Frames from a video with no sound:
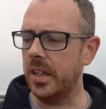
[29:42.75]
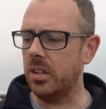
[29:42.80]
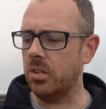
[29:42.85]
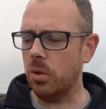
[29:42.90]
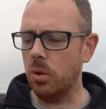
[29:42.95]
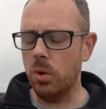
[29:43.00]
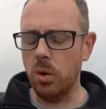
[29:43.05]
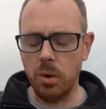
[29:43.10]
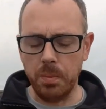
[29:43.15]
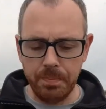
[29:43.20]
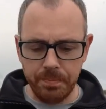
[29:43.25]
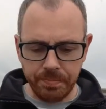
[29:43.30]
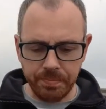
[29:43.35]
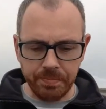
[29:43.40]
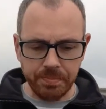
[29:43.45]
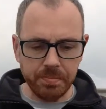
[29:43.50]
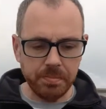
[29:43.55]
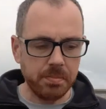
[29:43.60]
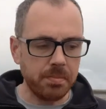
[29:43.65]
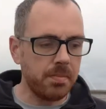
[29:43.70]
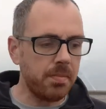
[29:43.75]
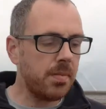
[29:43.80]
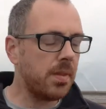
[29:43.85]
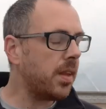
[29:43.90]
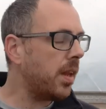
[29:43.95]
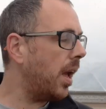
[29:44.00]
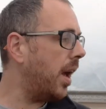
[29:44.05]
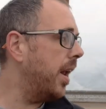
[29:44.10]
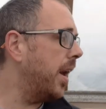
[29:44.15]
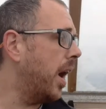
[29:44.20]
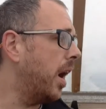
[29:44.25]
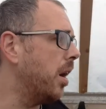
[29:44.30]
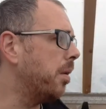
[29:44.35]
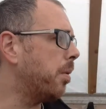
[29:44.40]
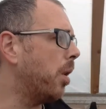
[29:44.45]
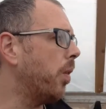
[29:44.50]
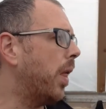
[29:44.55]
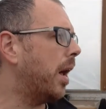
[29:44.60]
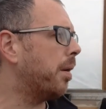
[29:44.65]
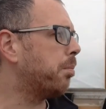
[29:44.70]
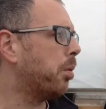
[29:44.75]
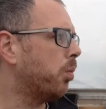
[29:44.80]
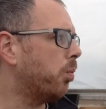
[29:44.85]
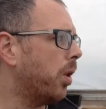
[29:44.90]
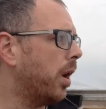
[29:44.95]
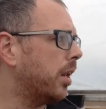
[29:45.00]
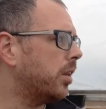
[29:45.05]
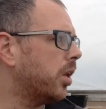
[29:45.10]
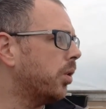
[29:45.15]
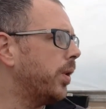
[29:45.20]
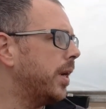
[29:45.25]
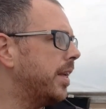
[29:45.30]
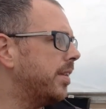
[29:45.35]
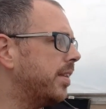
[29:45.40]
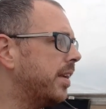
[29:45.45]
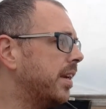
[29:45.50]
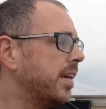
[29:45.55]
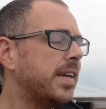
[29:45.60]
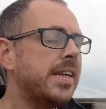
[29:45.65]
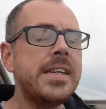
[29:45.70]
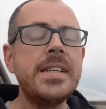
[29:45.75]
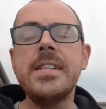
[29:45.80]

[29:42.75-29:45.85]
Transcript: So I'm happy about that. But what I do is,